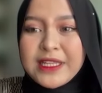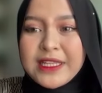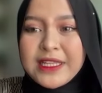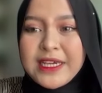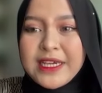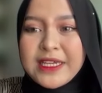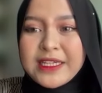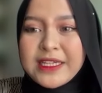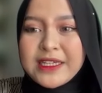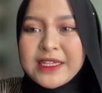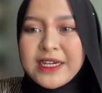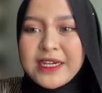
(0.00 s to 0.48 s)

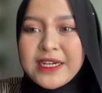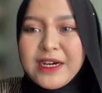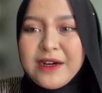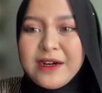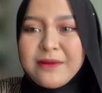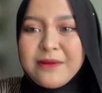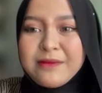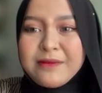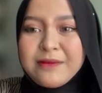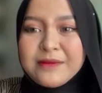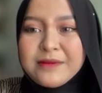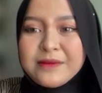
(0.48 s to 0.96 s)

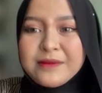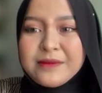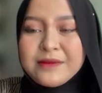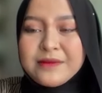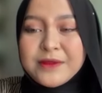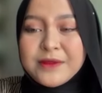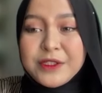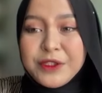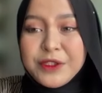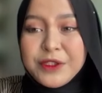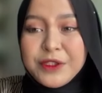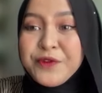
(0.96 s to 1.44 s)

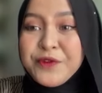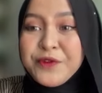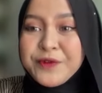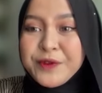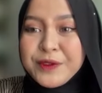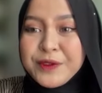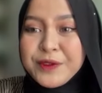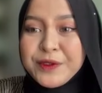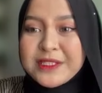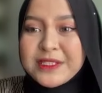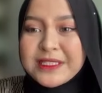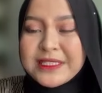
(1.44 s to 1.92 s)
new
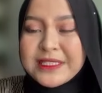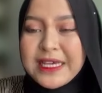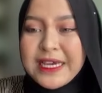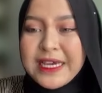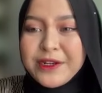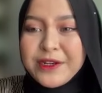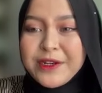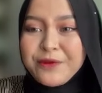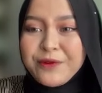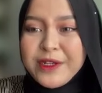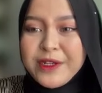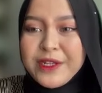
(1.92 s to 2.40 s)
foods
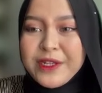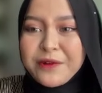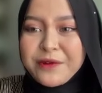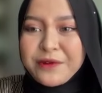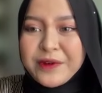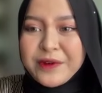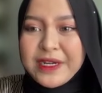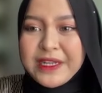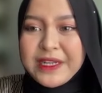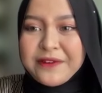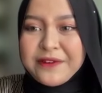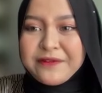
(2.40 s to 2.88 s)
that we don't
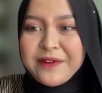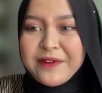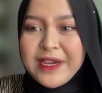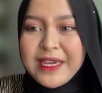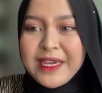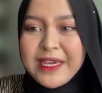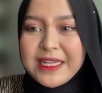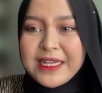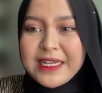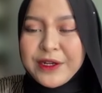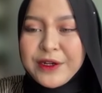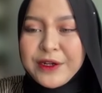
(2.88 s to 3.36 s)
really
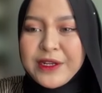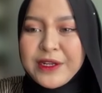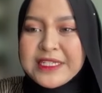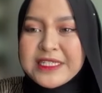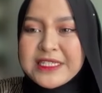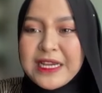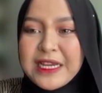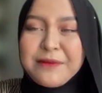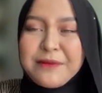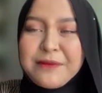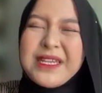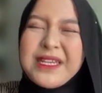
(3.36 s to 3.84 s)
find in
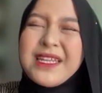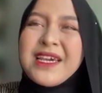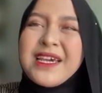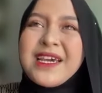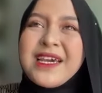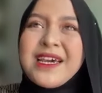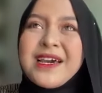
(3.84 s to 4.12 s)
Indonesia. But